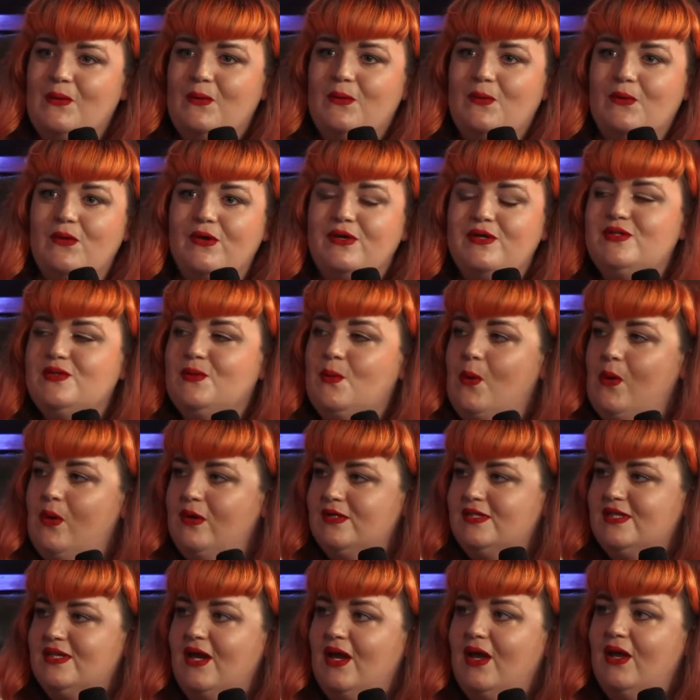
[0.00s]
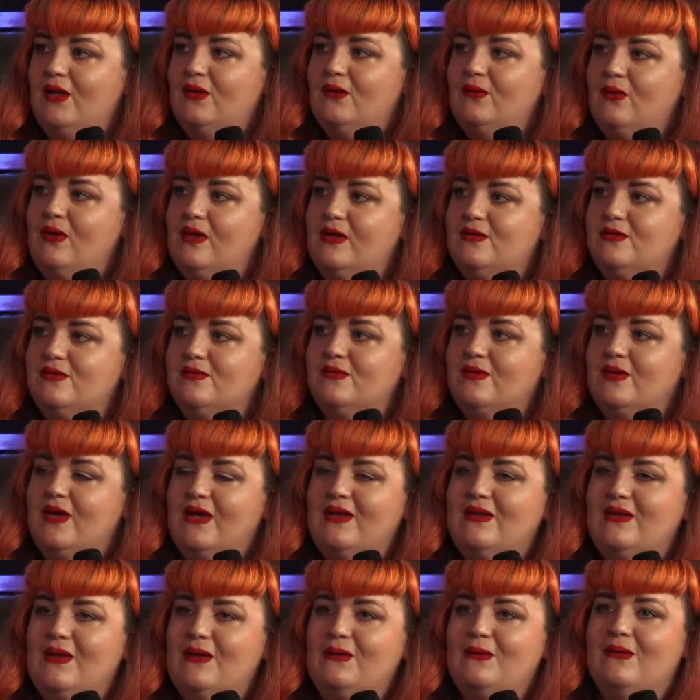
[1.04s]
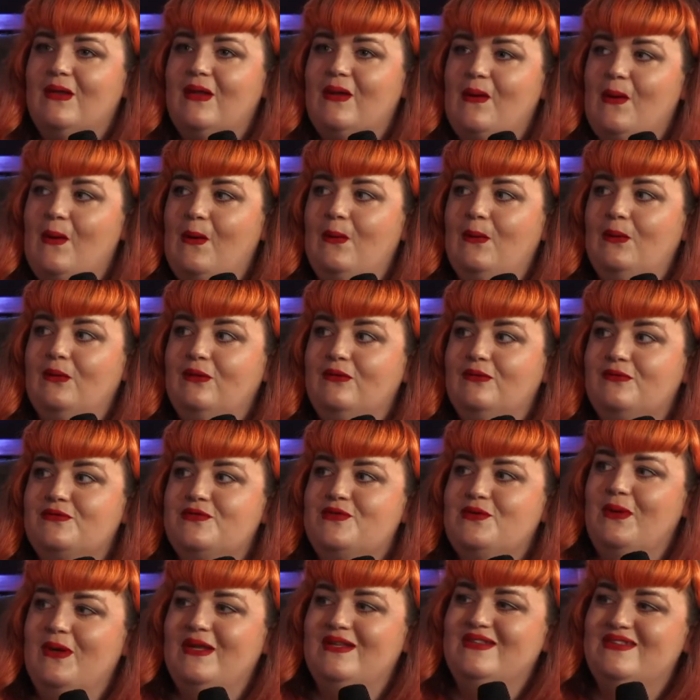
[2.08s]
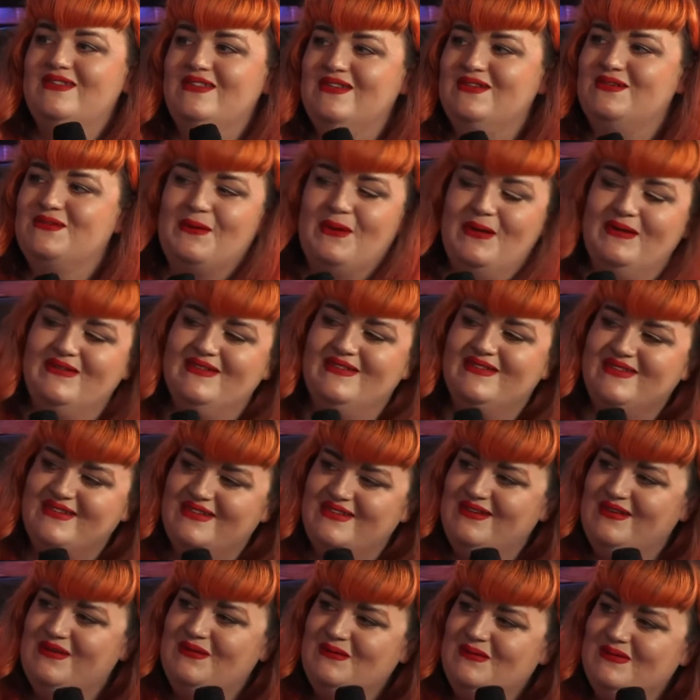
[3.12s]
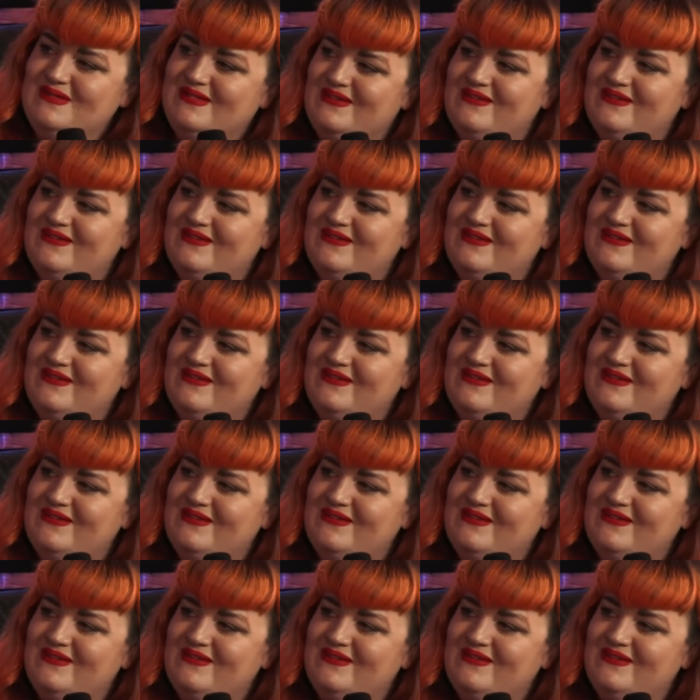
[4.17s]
work towards again, like getting out of that hole of 2020, So